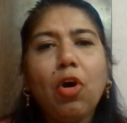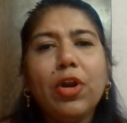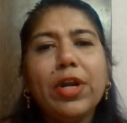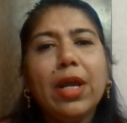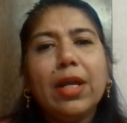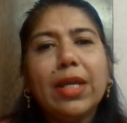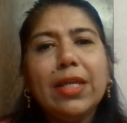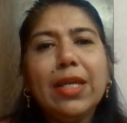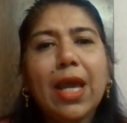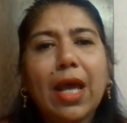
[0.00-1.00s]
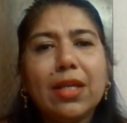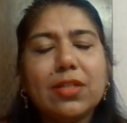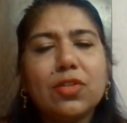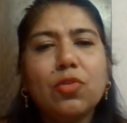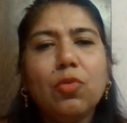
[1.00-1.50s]
or he
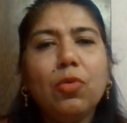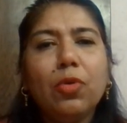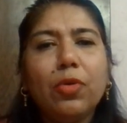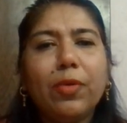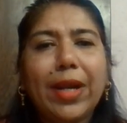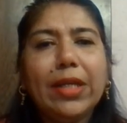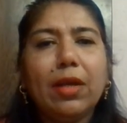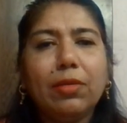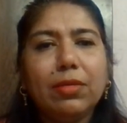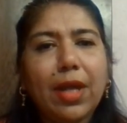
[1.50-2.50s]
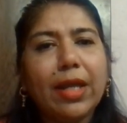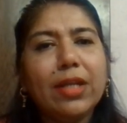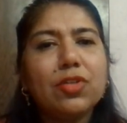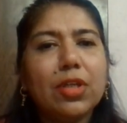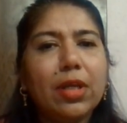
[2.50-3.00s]
has to write down the
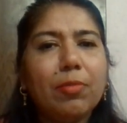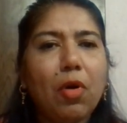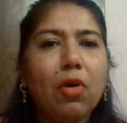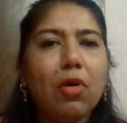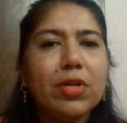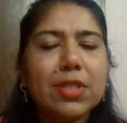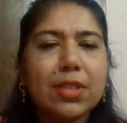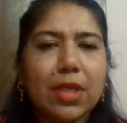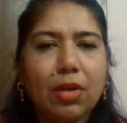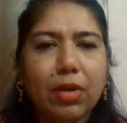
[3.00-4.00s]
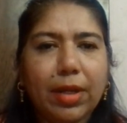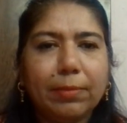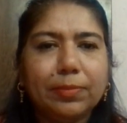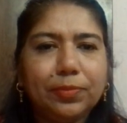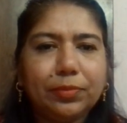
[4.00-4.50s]
antonym or
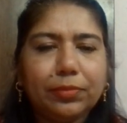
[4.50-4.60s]
synonym.